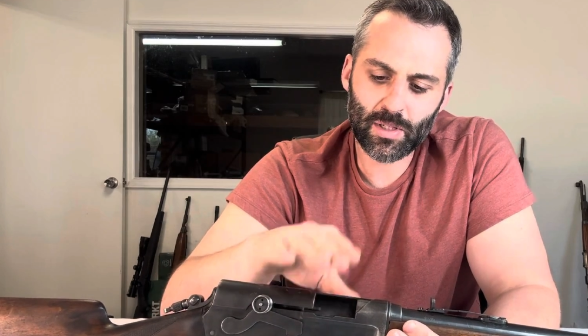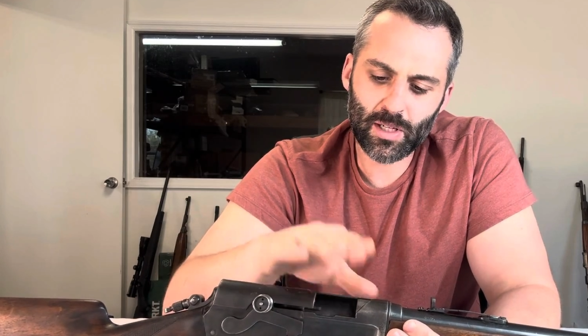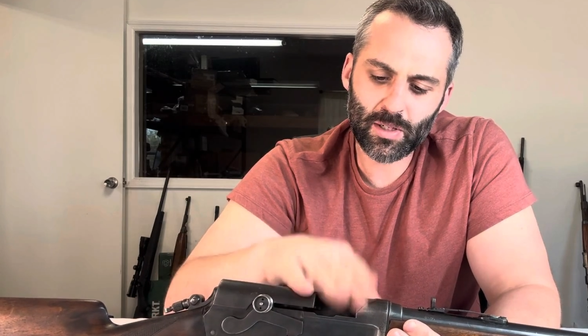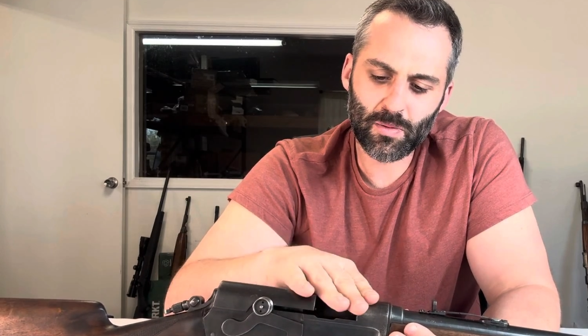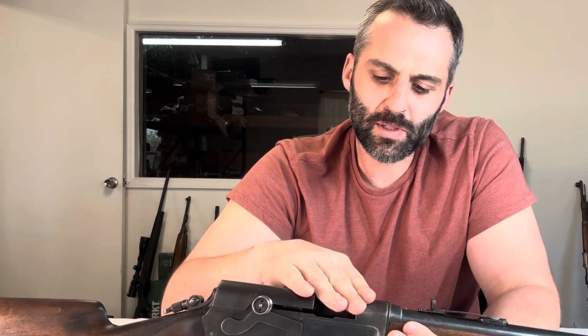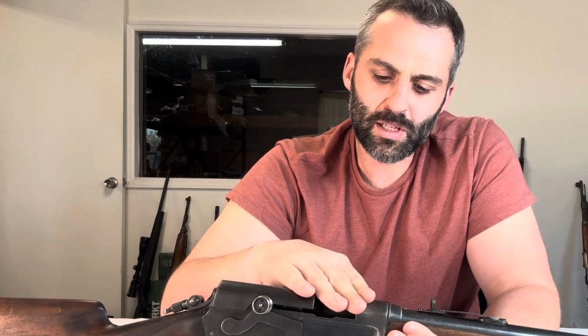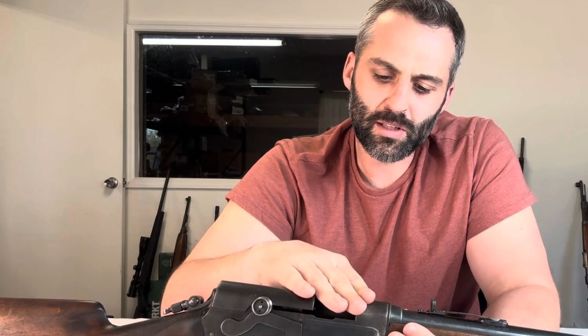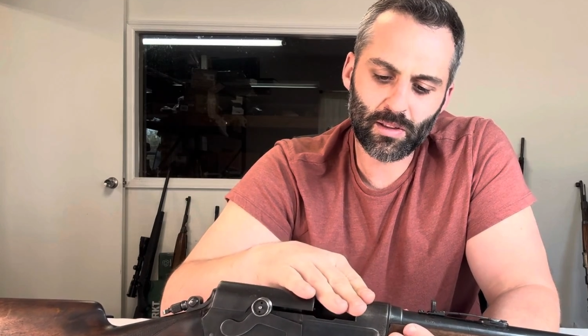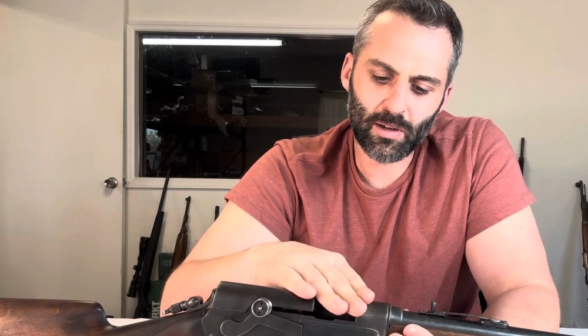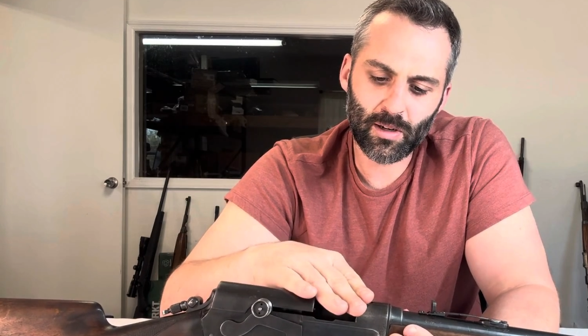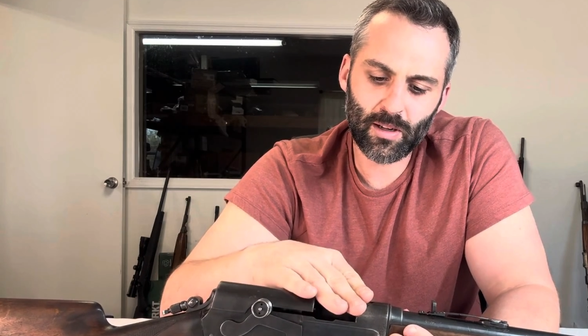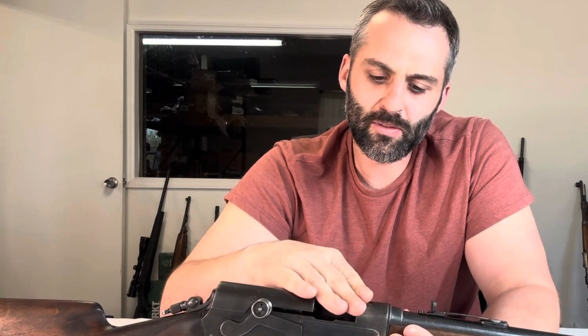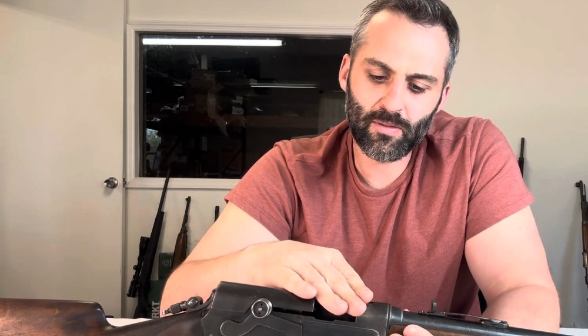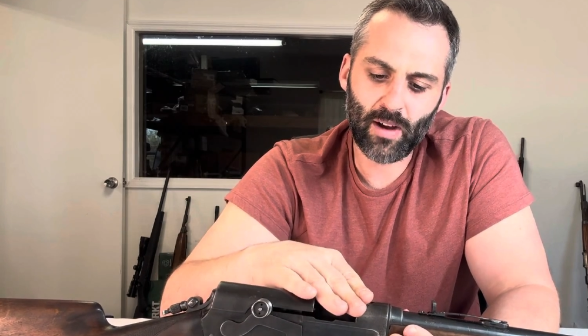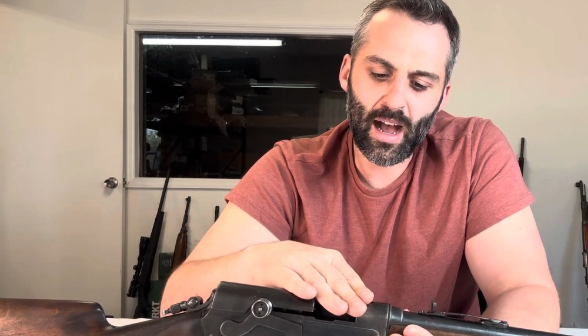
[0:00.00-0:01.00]
This one's in
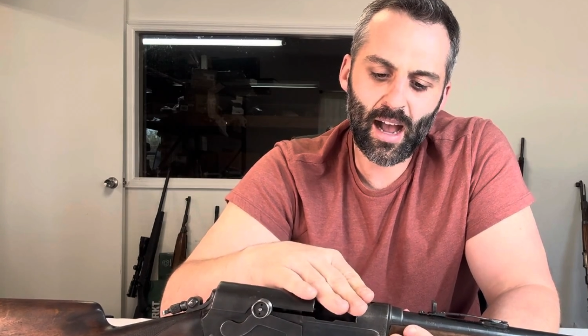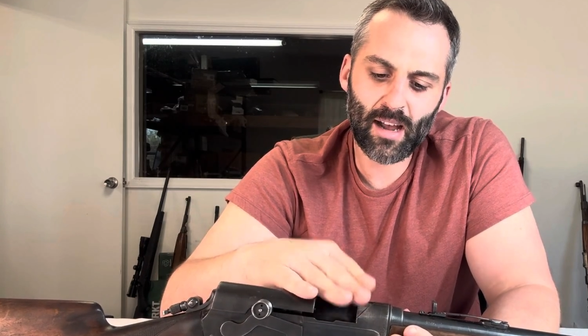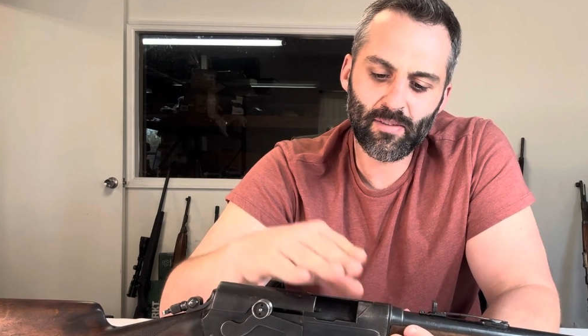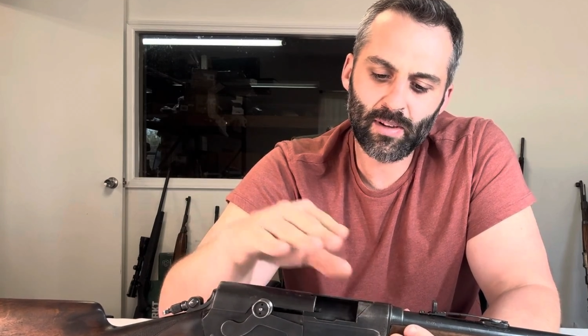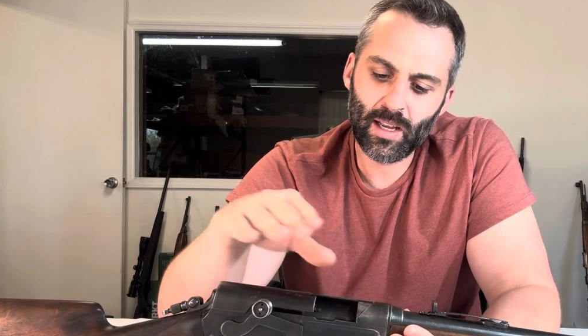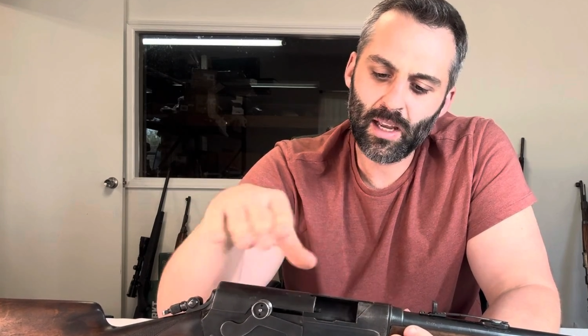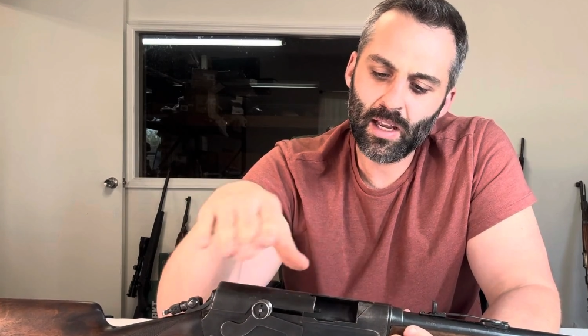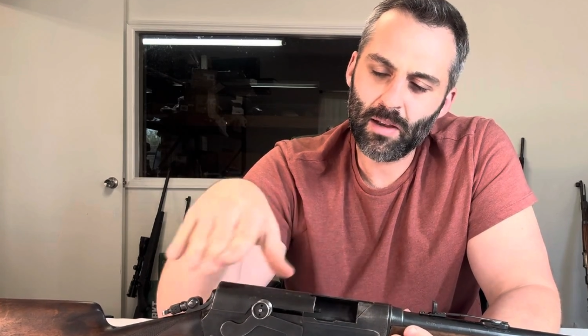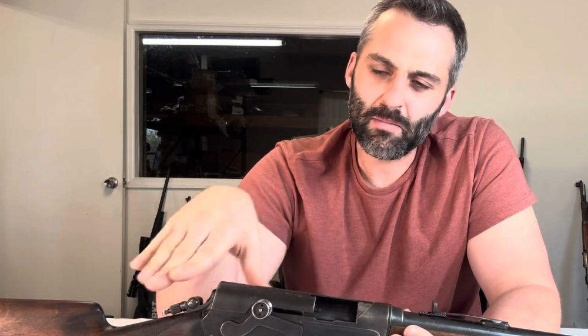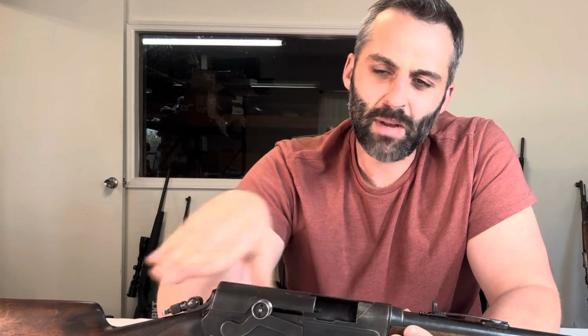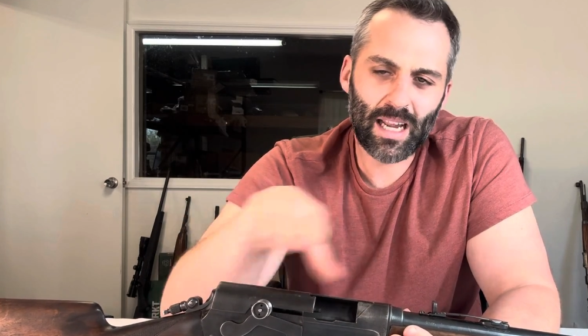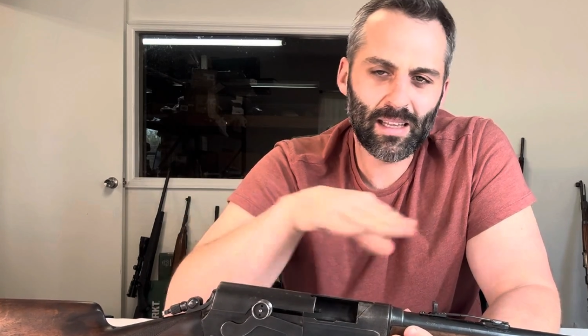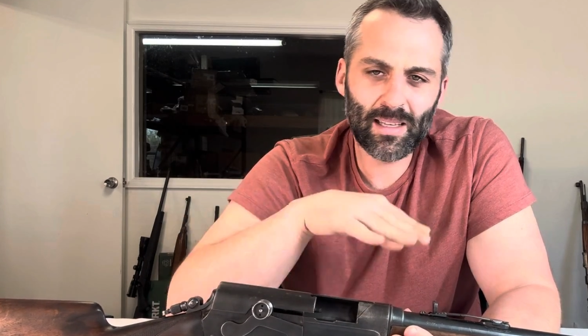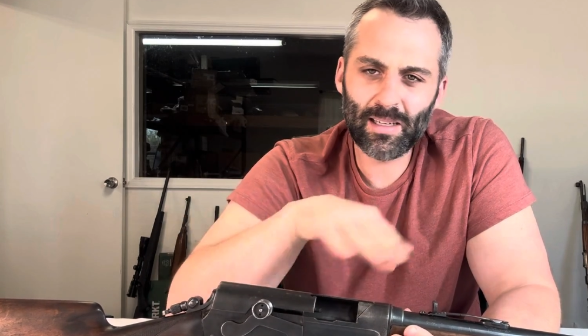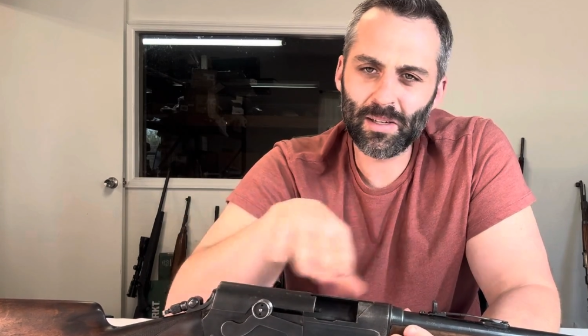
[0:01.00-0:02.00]
.35,
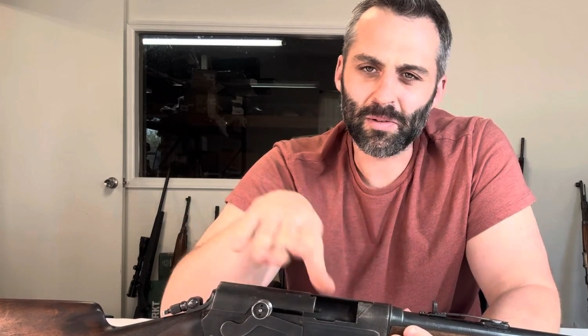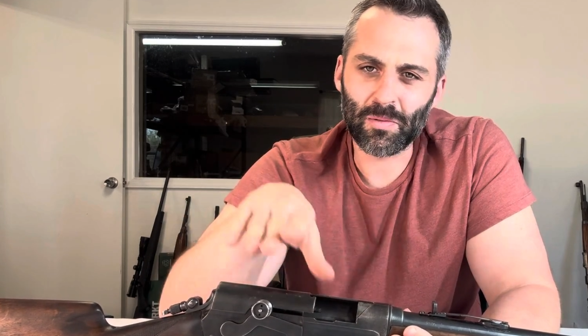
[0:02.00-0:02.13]
mainly your